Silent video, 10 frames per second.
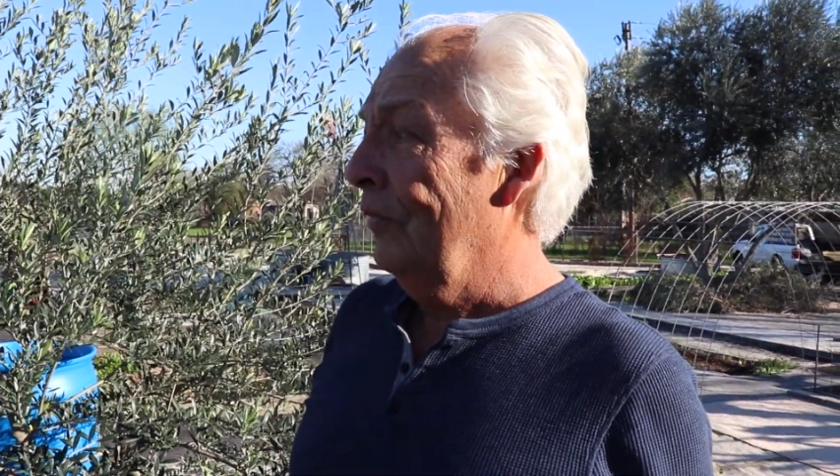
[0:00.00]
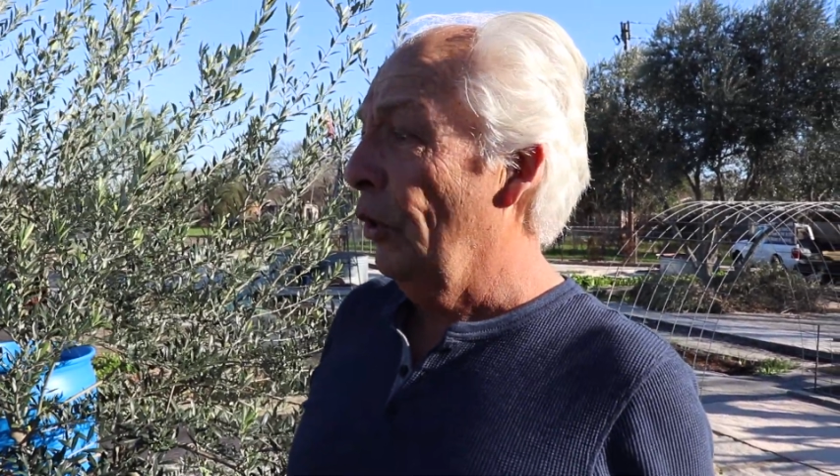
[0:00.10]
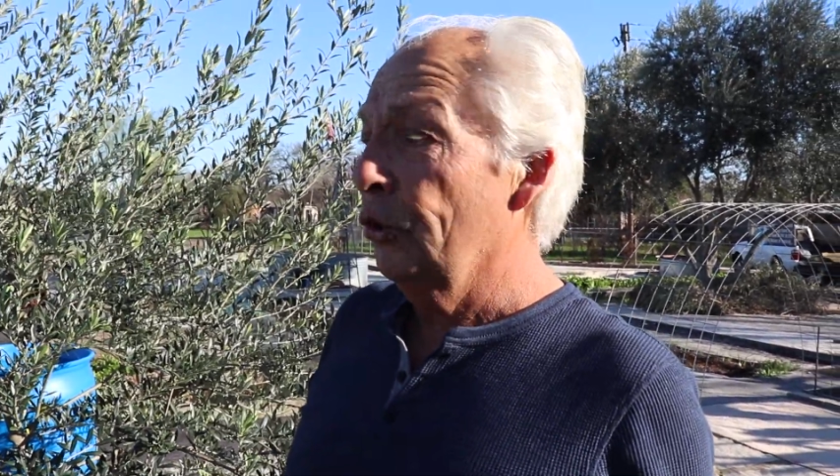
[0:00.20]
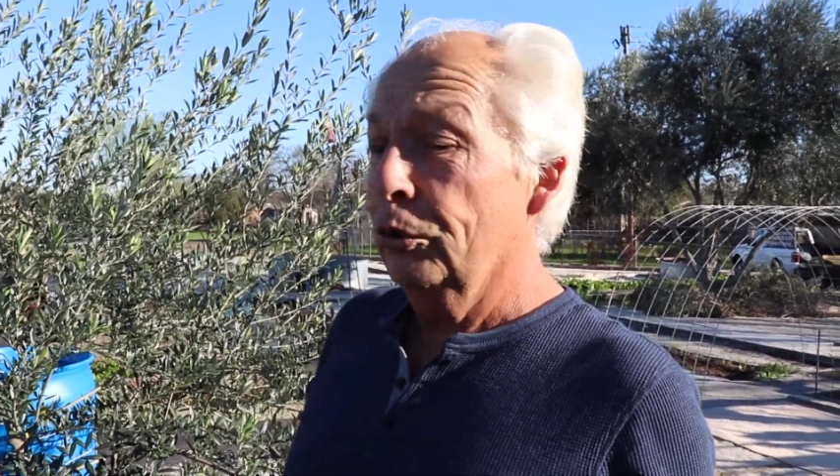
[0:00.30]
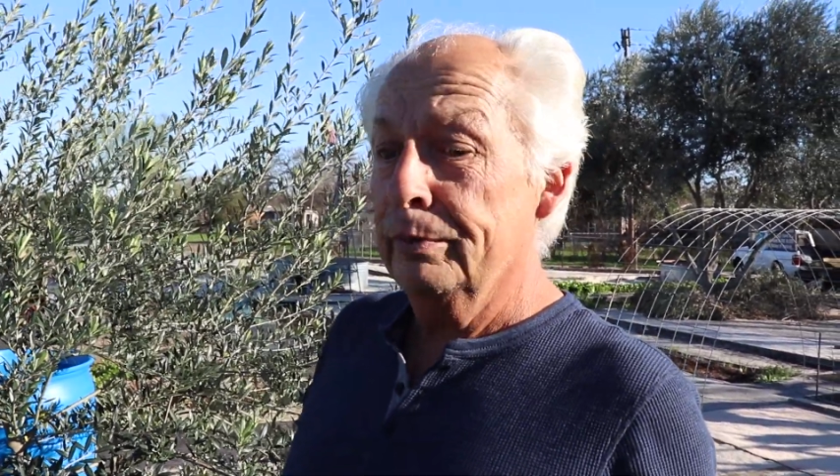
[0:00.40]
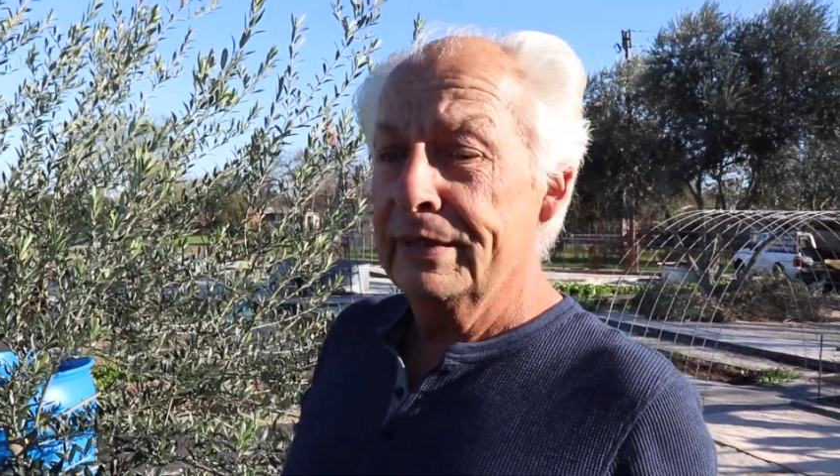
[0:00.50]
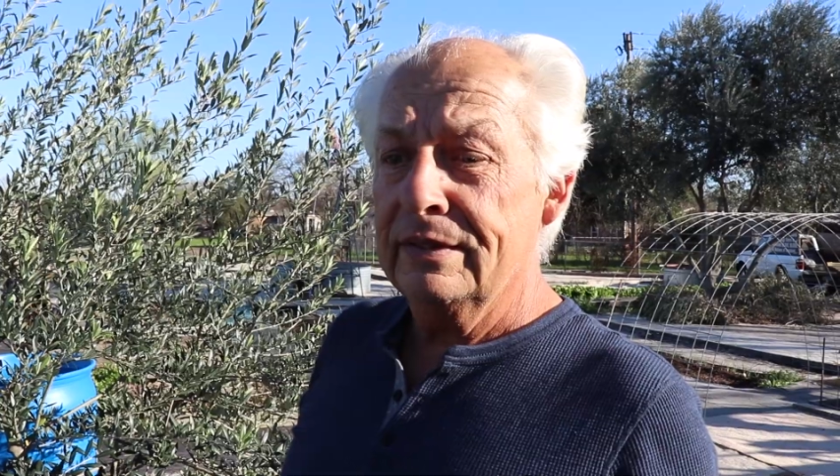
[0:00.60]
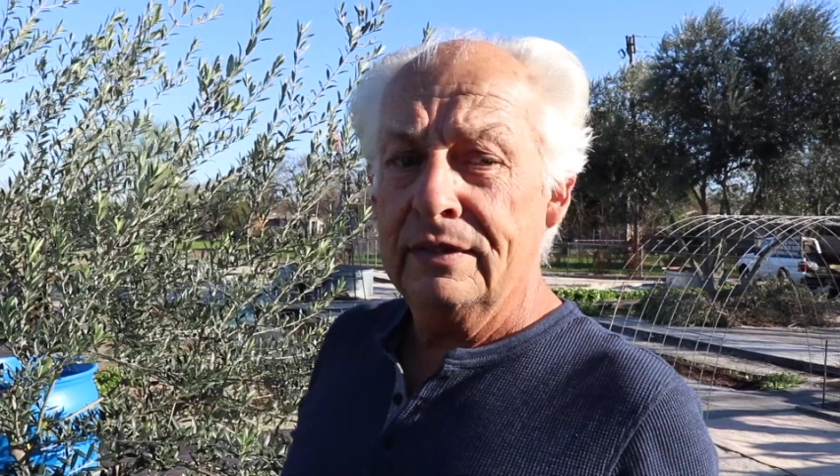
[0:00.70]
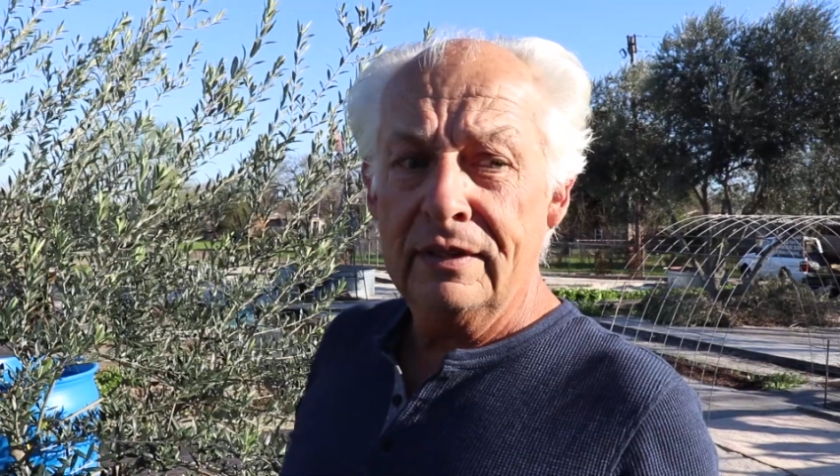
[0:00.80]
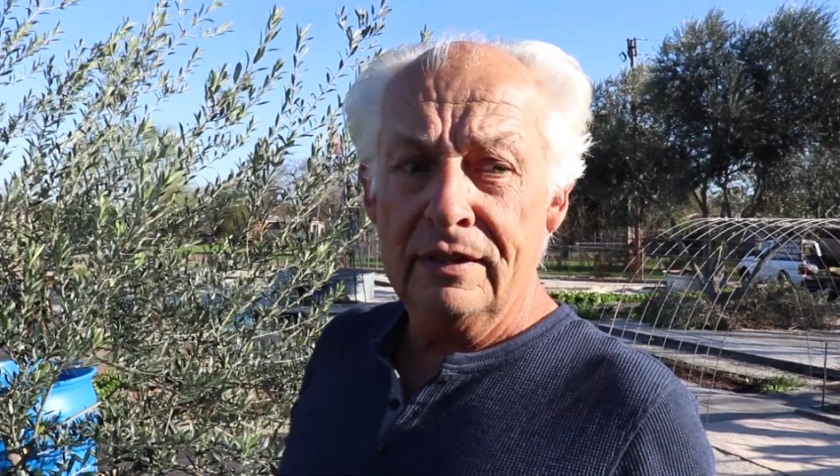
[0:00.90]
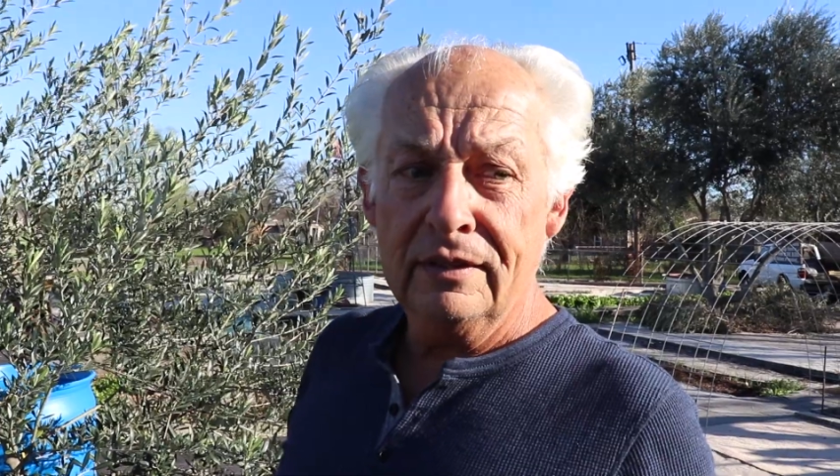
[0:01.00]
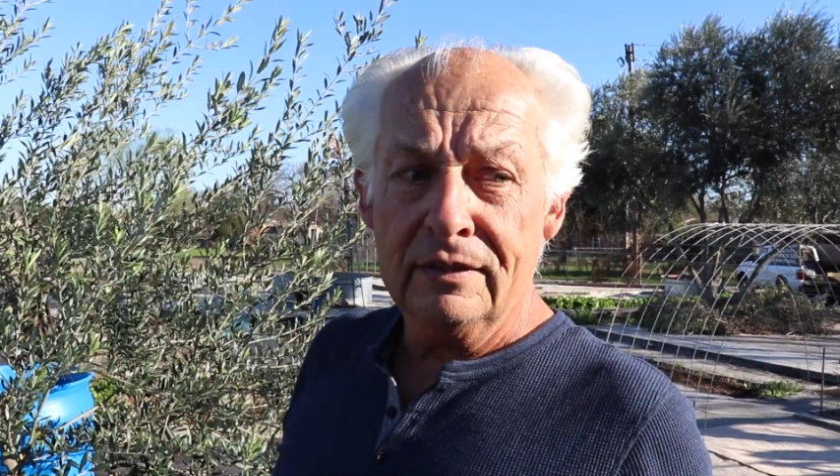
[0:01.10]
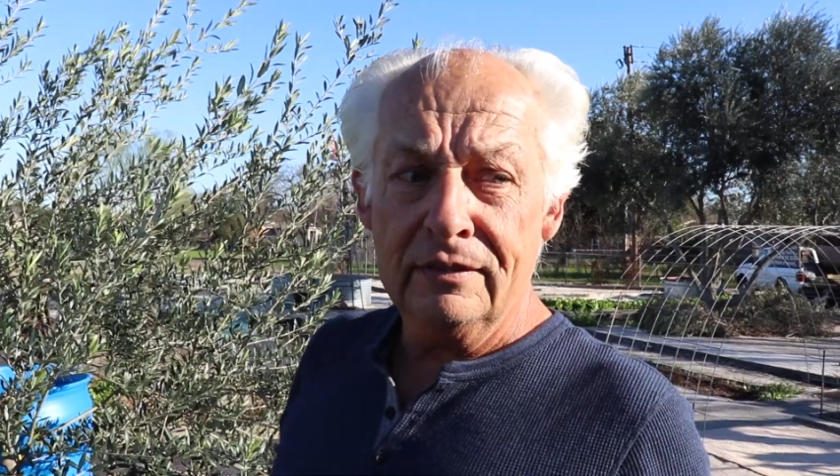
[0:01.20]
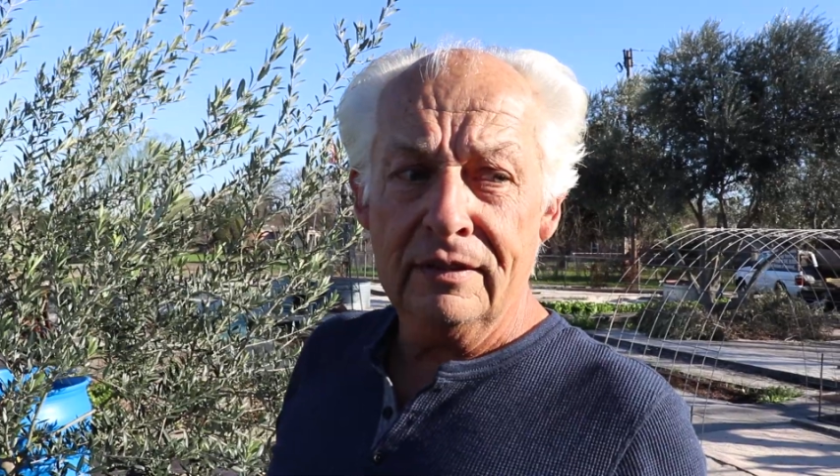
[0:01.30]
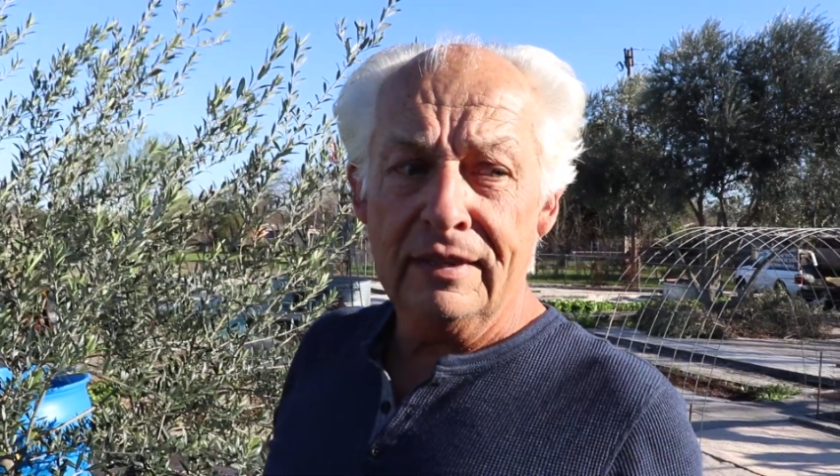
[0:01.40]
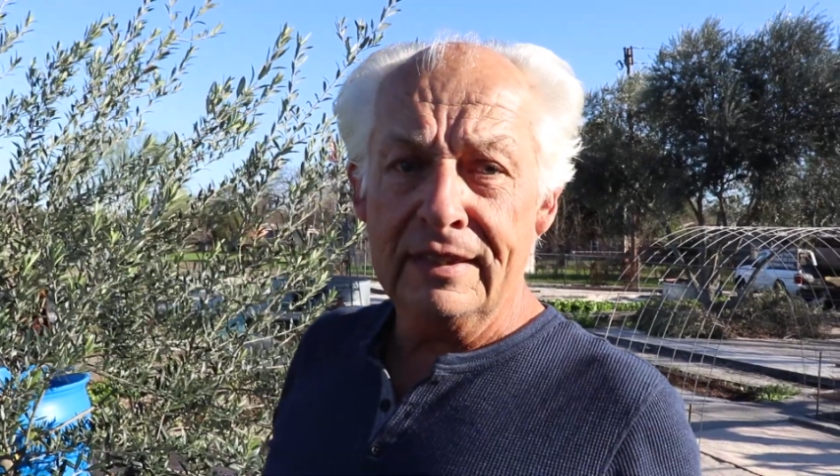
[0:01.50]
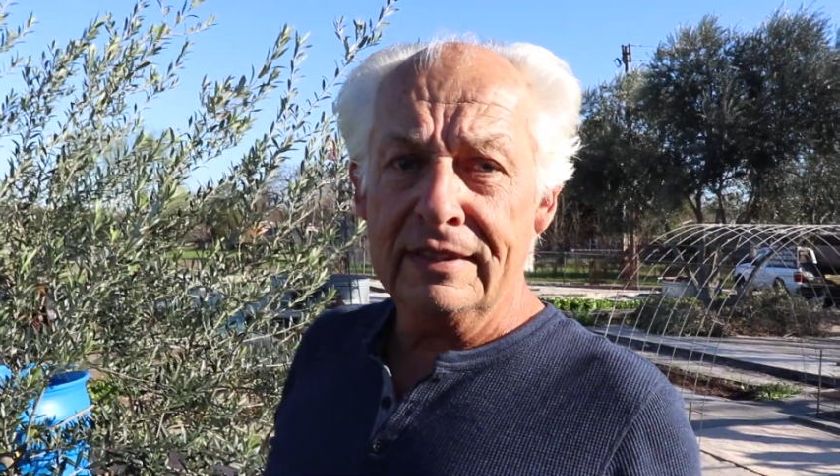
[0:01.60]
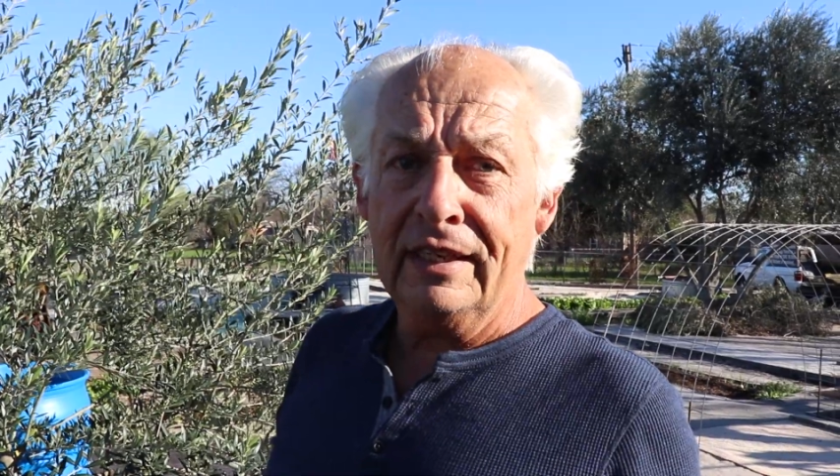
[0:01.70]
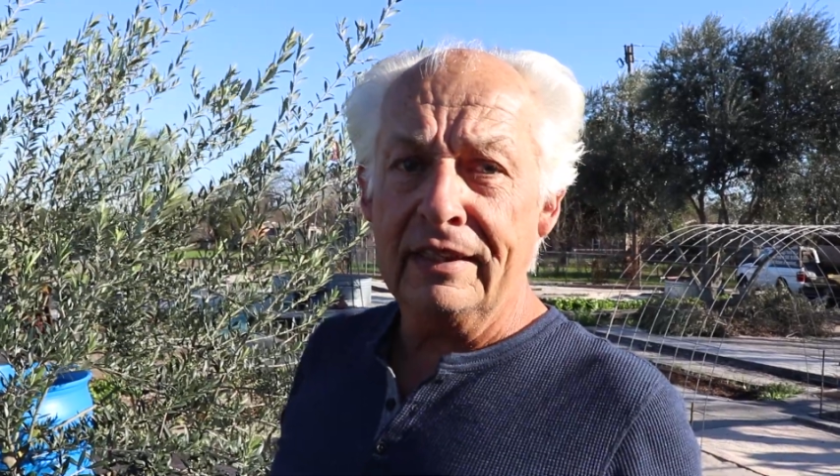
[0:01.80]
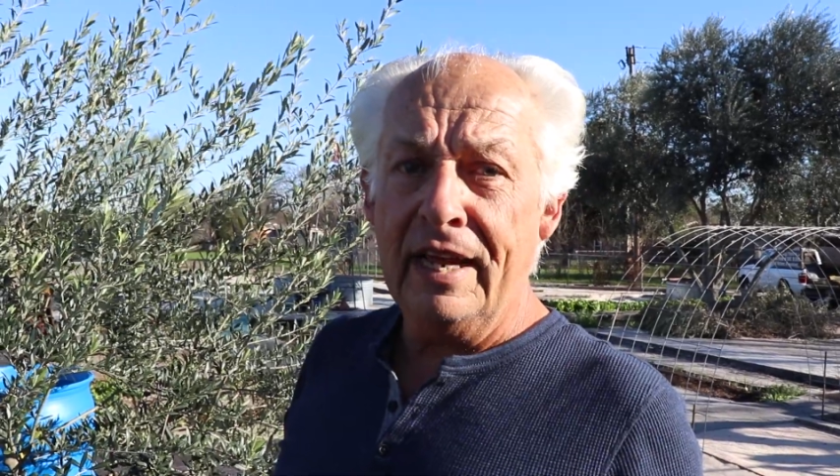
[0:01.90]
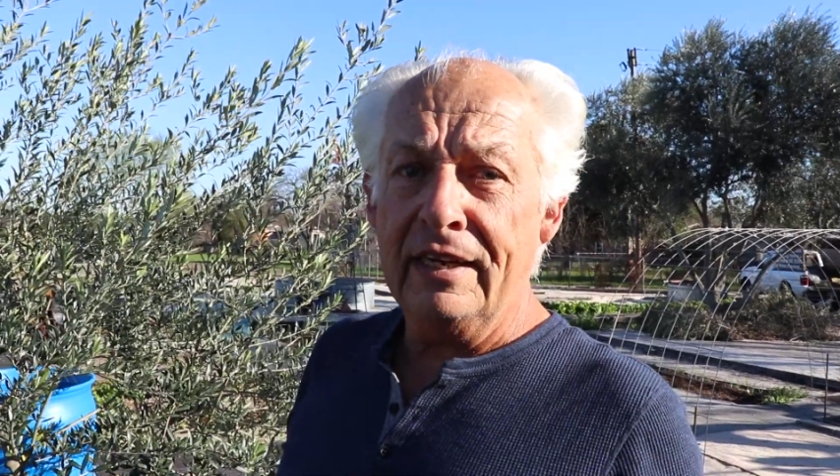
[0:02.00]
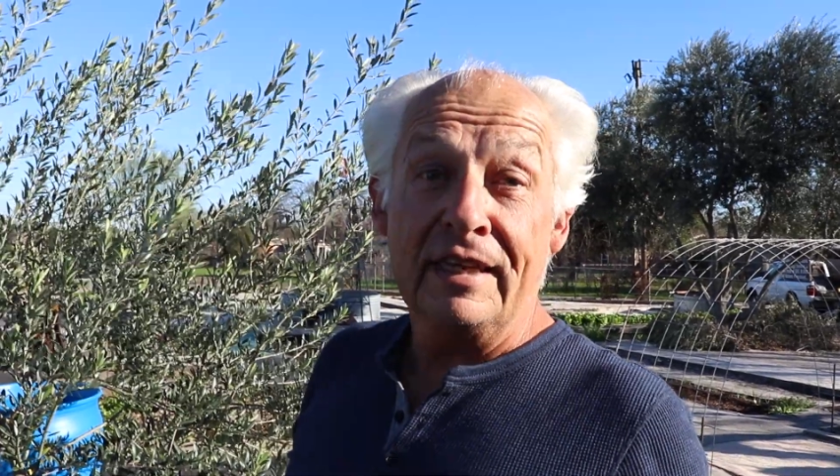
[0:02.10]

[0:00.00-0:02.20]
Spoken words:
herbs, things like that.